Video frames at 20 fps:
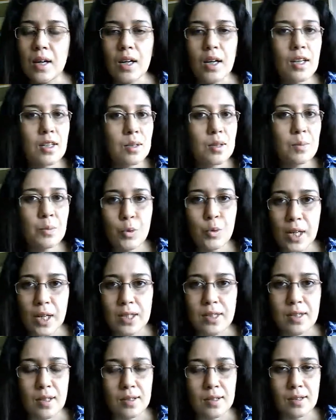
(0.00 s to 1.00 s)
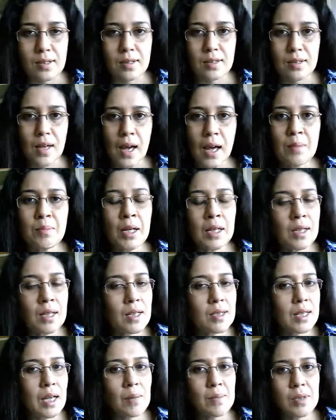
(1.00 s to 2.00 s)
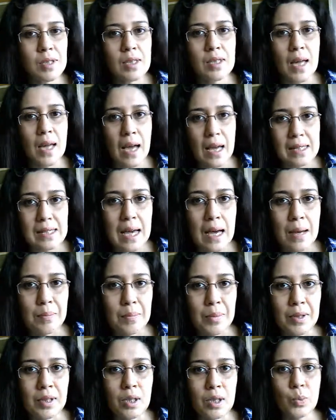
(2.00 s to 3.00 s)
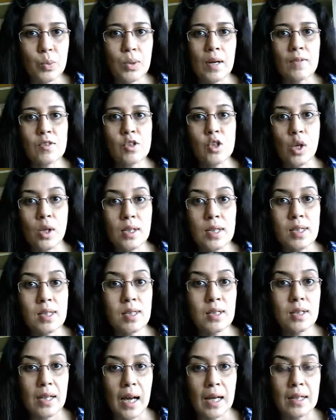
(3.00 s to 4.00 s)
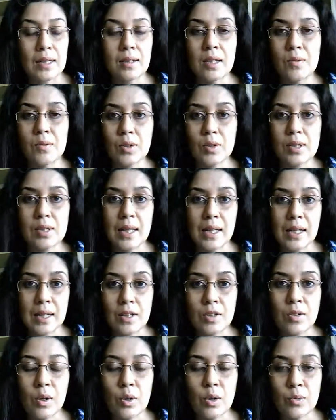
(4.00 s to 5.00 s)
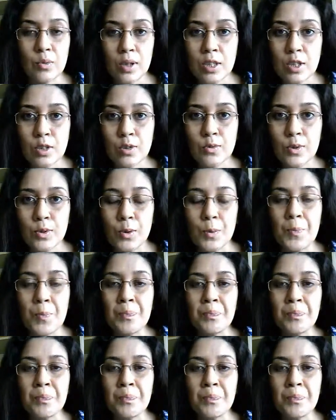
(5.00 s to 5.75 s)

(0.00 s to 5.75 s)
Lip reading: It impressed us. And many times it has happened that we have shortlisted the candidate for the second round of interview